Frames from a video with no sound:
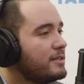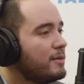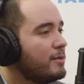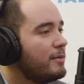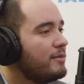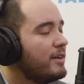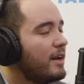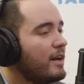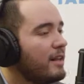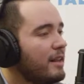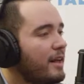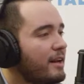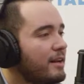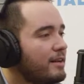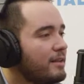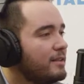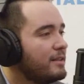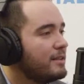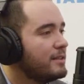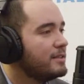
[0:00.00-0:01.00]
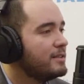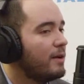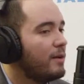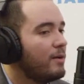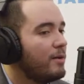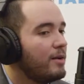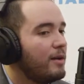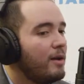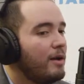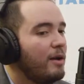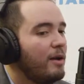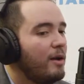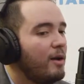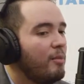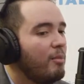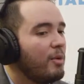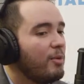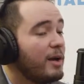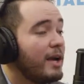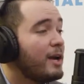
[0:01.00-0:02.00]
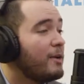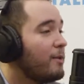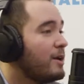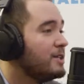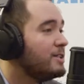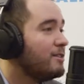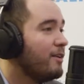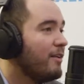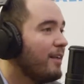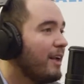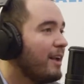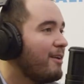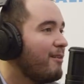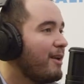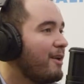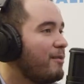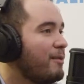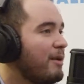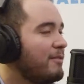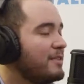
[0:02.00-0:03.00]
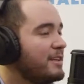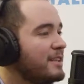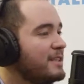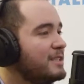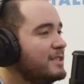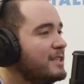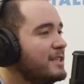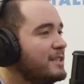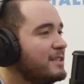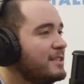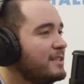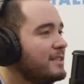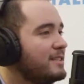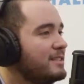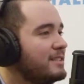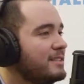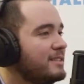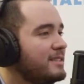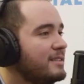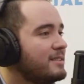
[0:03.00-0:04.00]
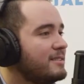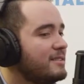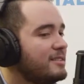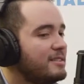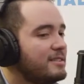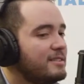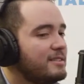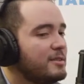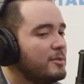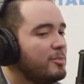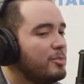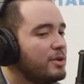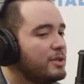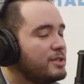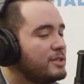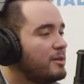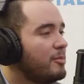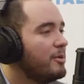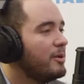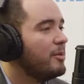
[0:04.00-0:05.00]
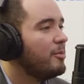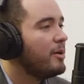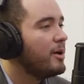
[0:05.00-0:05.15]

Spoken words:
So we've got a lot of good things going, but we can't rest on that, right? We have to continue to push to be a